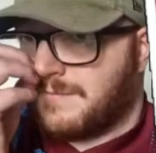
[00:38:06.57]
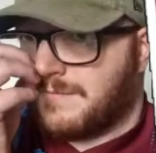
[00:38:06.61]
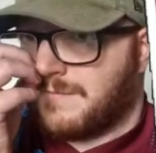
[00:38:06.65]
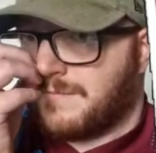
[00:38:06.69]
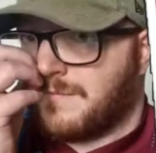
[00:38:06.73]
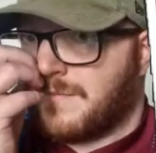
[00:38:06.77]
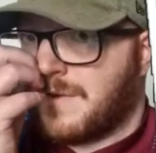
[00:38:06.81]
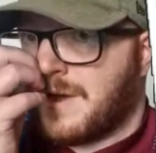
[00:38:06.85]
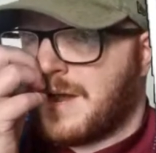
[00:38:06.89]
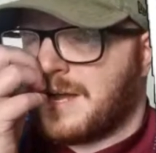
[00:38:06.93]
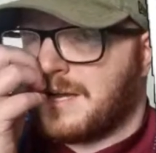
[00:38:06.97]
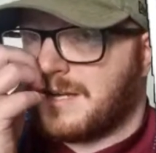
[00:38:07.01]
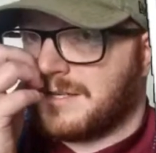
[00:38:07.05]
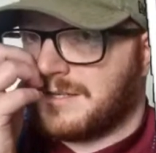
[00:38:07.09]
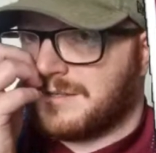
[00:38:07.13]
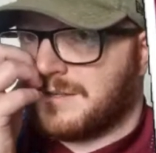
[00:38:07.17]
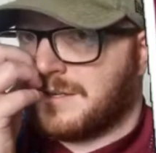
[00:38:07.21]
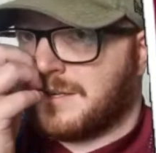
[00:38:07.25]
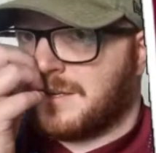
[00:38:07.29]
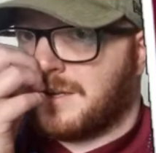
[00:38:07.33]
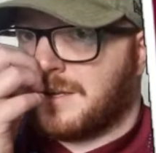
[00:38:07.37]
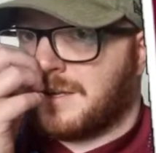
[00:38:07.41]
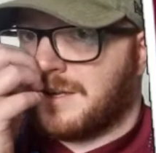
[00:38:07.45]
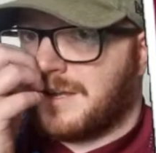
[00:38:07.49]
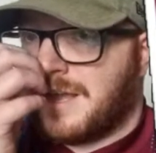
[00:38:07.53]
Right,
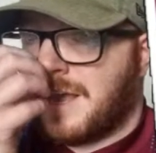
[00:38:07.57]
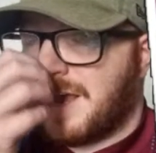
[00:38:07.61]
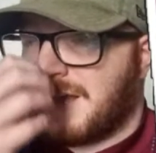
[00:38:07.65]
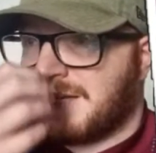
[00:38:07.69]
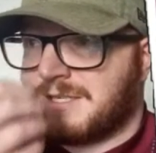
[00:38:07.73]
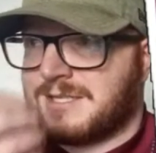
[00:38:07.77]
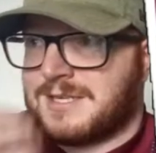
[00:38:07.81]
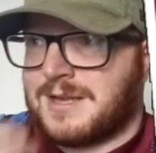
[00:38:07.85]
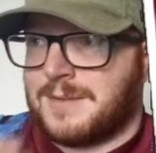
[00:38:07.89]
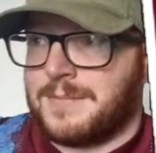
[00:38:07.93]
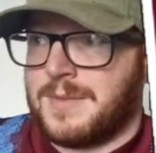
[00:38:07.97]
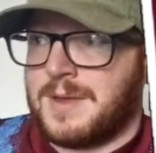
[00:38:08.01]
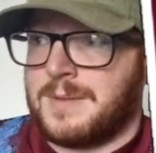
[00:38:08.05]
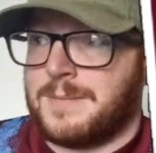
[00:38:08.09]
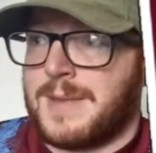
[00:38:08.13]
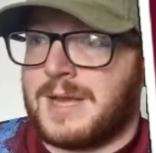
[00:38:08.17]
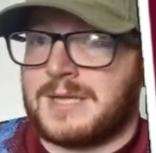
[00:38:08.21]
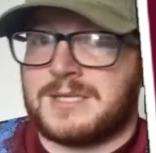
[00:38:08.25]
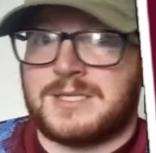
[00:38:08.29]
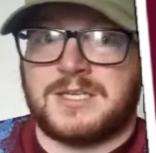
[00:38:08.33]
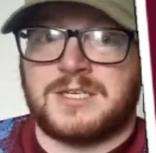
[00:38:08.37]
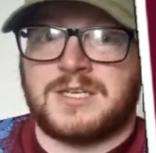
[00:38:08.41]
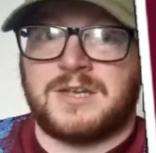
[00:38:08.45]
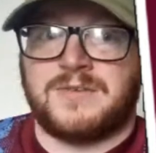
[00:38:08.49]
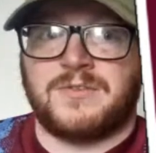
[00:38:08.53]
Kate sent me a
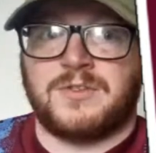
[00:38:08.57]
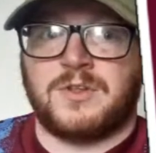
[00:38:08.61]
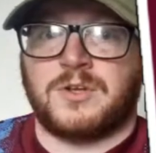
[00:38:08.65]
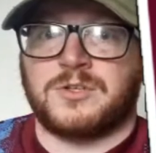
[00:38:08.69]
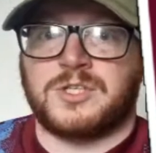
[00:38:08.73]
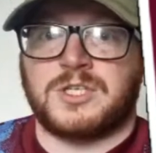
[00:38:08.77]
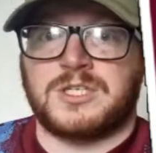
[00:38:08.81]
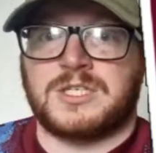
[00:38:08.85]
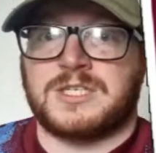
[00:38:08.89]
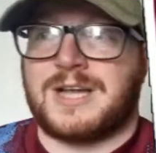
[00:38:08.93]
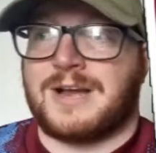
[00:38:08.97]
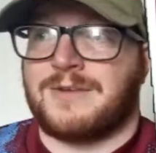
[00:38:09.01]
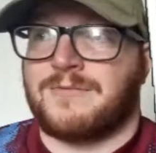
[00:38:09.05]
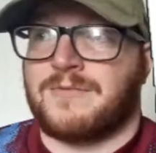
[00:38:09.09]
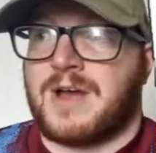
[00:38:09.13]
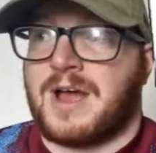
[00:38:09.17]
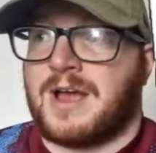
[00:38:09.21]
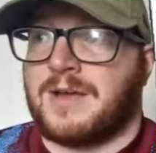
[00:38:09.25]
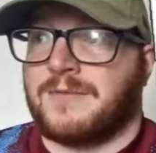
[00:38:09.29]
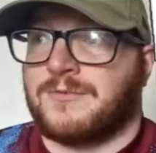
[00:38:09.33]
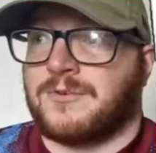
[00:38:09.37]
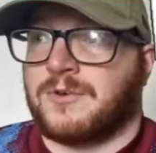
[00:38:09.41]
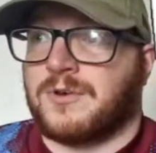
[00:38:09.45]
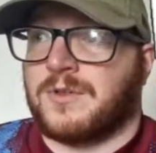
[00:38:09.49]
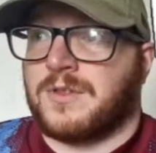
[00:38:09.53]
message, even though she sat right
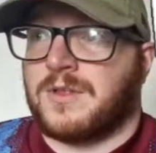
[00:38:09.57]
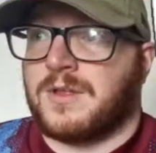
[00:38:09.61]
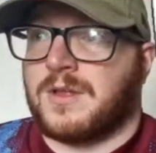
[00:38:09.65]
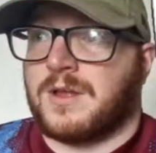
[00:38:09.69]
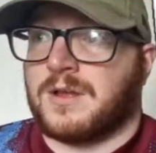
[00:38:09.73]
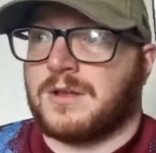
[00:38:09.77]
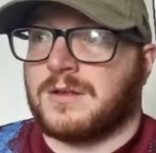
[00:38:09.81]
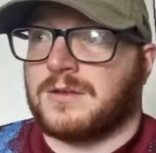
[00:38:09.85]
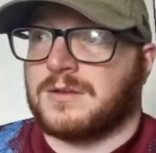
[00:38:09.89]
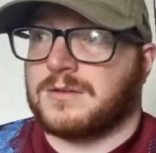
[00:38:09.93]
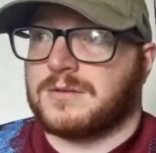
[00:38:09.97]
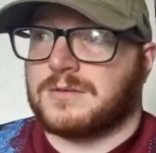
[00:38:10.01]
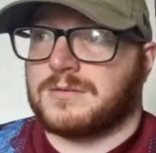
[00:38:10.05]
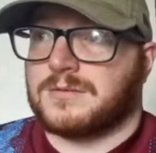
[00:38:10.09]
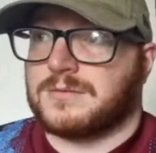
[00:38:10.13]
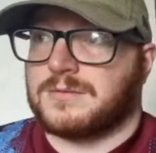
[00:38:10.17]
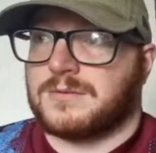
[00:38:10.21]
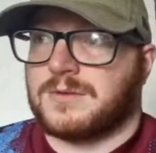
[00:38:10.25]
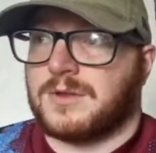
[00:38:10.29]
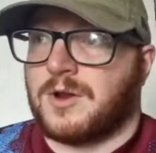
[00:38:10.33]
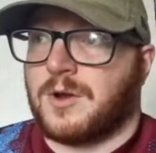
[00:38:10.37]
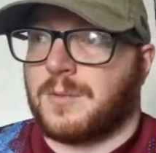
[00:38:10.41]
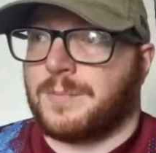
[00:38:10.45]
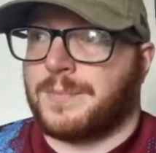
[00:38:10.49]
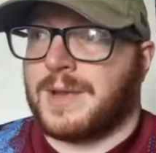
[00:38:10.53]
in front of the,
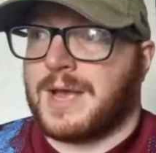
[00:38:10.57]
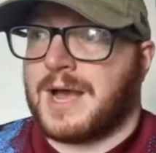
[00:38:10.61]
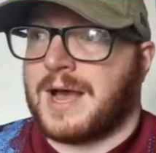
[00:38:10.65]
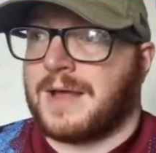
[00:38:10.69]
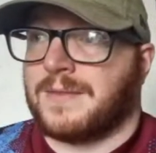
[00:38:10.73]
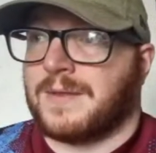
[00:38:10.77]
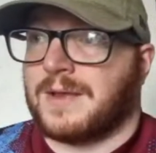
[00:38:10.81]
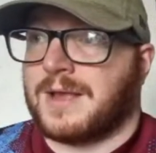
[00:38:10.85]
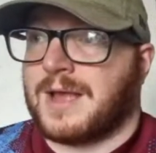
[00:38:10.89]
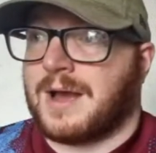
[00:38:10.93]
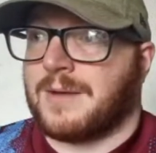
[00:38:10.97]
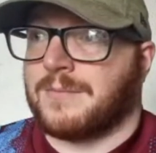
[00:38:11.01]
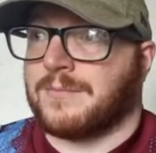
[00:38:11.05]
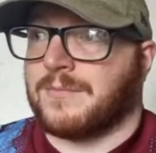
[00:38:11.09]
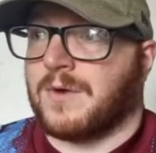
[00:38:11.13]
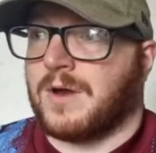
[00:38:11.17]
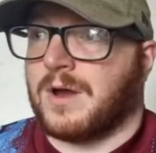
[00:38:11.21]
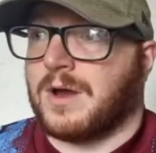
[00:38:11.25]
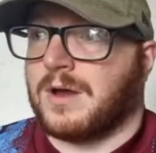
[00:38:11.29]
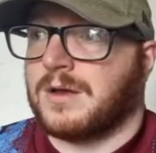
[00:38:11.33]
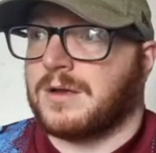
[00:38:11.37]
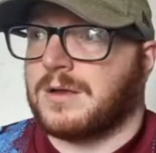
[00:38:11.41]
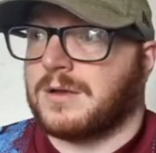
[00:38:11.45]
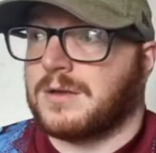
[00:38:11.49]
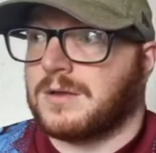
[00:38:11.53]
behind the
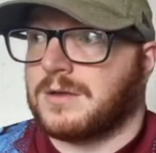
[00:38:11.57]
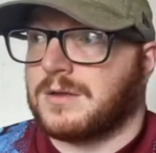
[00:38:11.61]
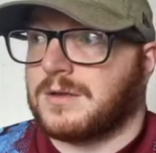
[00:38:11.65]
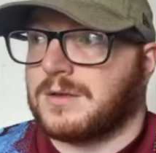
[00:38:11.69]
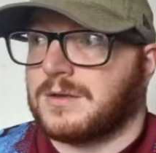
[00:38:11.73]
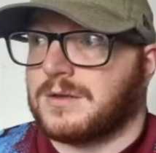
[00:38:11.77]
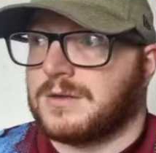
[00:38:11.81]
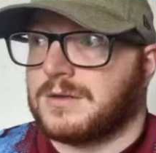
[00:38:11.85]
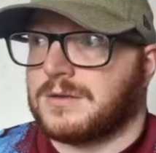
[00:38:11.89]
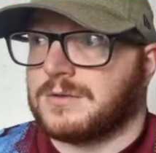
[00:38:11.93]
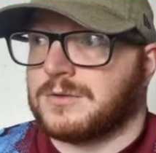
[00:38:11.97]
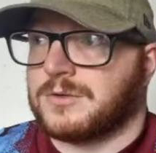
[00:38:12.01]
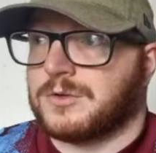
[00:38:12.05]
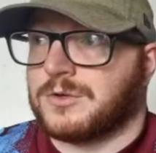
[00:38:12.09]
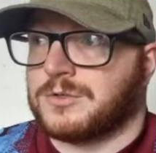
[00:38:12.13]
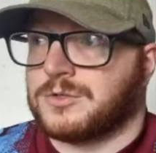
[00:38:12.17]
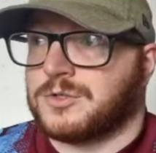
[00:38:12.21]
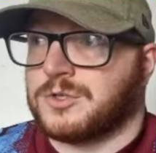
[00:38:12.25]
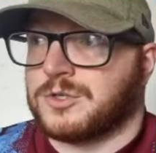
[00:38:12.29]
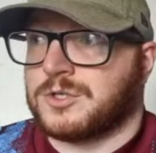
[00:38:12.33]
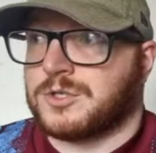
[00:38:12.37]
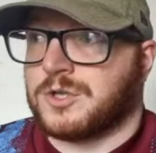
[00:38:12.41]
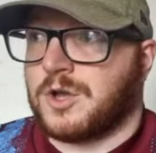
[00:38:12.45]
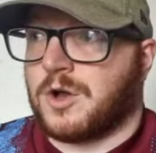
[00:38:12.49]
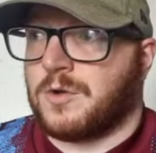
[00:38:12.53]
camera. Could
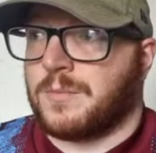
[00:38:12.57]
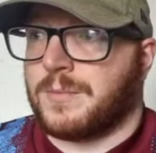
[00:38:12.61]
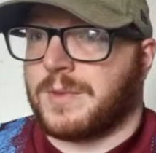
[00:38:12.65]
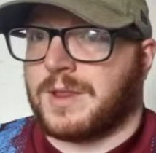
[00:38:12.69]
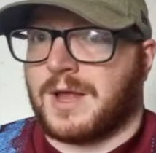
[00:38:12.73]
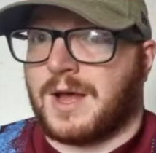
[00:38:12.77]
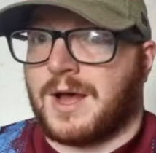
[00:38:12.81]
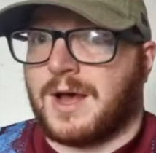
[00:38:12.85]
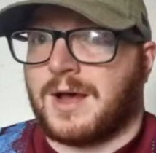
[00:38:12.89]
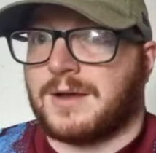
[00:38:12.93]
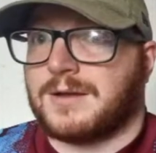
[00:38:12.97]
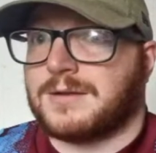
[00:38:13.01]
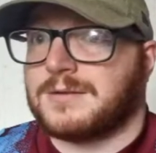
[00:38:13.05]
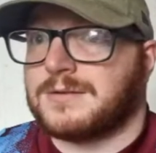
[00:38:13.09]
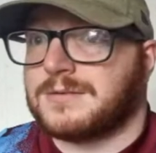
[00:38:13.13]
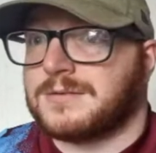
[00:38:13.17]
just told me that.